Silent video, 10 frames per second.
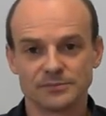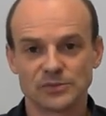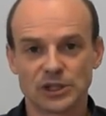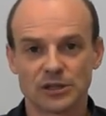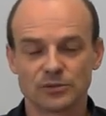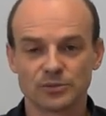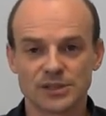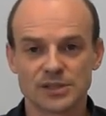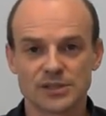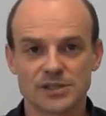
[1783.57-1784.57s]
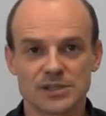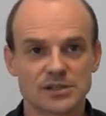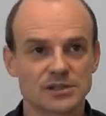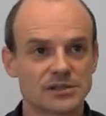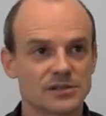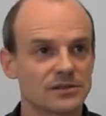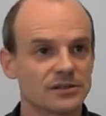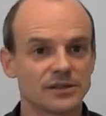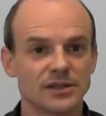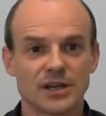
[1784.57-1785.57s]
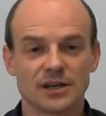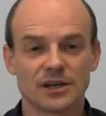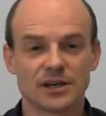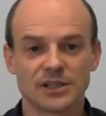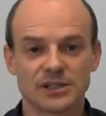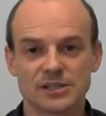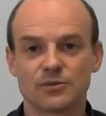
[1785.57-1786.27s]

I hope it's enough details.